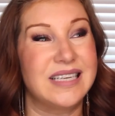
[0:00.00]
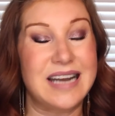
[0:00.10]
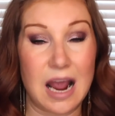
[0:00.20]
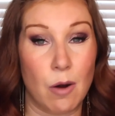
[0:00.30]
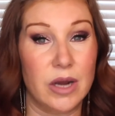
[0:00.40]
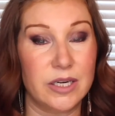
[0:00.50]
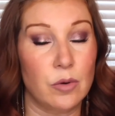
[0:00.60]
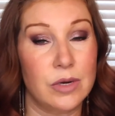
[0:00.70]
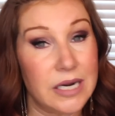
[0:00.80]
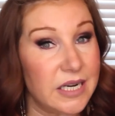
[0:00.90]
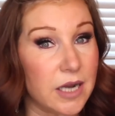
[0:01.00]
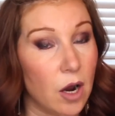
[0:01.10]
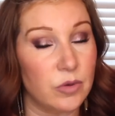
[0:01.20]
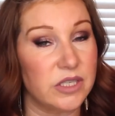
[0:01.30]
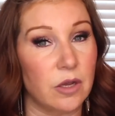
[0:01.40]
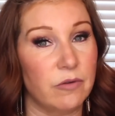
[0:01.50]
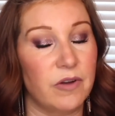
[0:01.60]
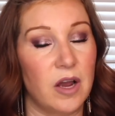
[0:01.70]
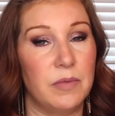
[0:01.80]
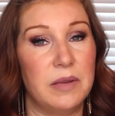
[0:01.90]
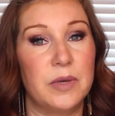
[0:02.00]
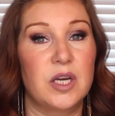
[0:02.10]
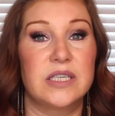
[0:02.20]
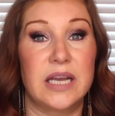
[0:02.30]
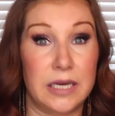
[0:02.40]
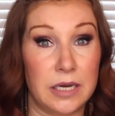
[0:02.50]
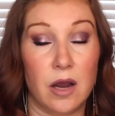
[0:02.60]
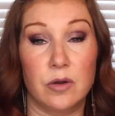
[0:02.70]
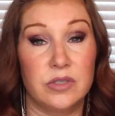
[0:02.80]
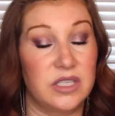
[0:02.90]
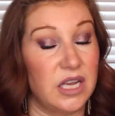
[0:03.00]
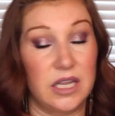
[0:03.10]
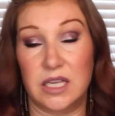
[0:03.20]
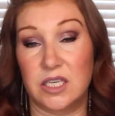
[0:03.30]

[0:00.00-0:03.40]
Whereas now I don't need to hold it so firmly because he knows